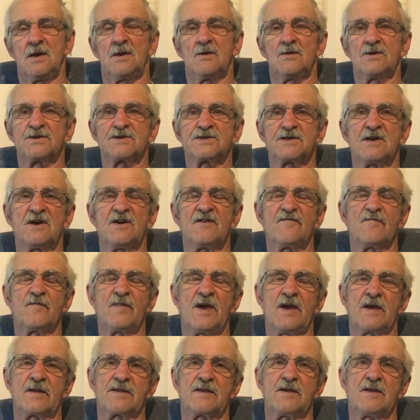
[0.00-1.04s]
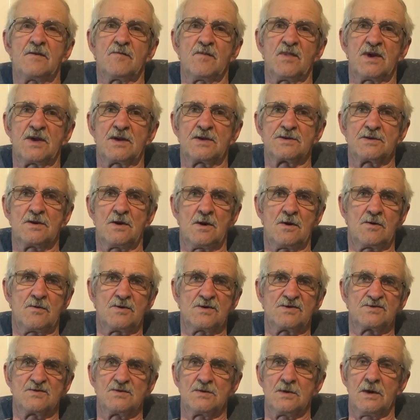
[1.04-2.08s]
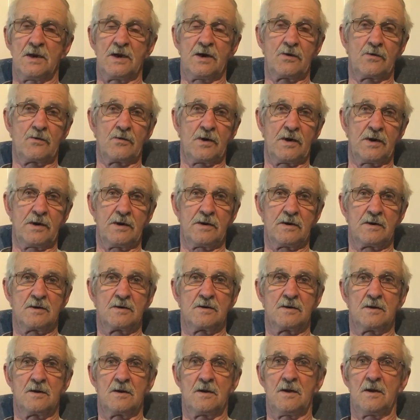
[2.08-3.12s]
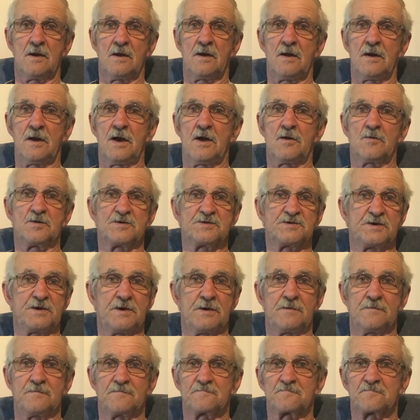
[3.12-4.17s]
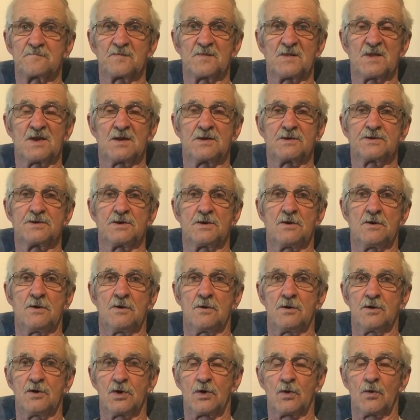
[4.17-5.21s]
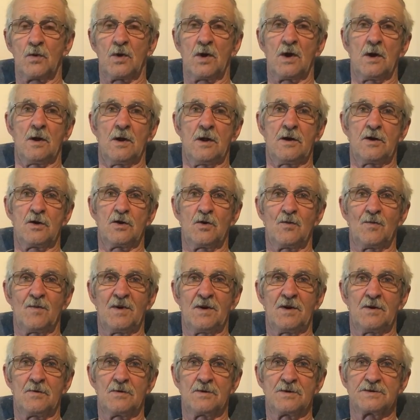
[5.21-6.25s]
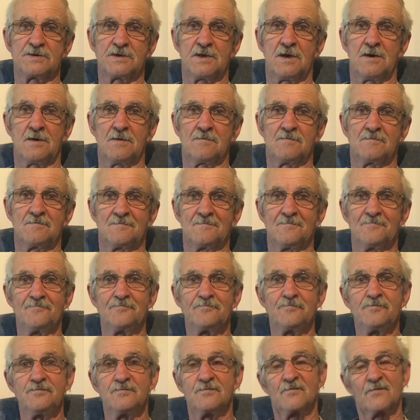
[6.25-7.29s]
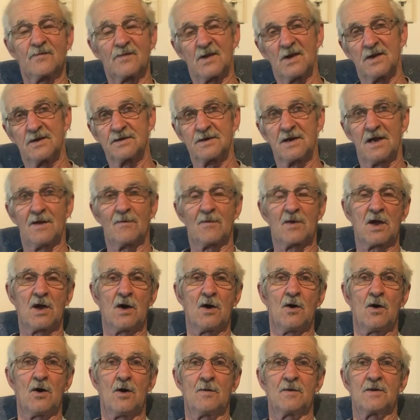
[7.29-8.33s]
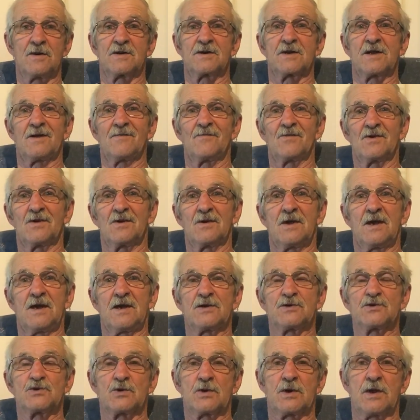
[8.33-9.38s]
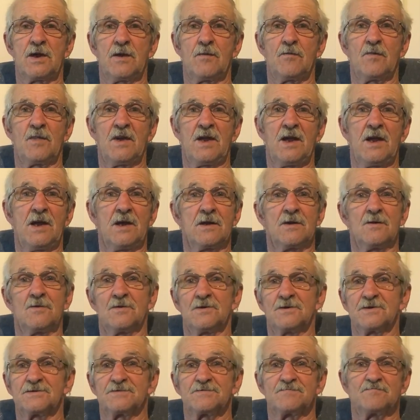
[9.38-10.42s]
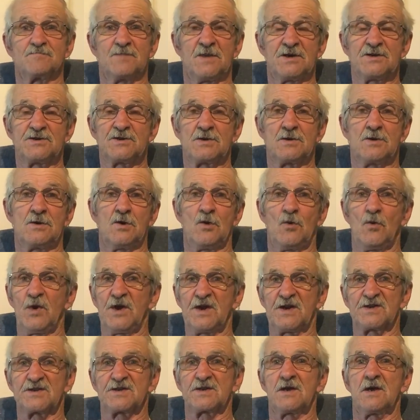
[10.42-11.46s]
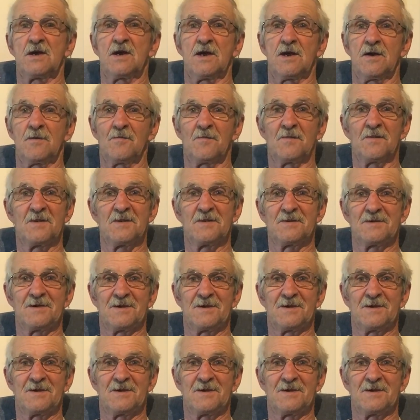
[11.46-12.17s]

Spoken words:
It was tough back then because all there was letter writing, and that was it. So you could write a letter, but it was time it got home, time the answer came back, it was basically a week's time.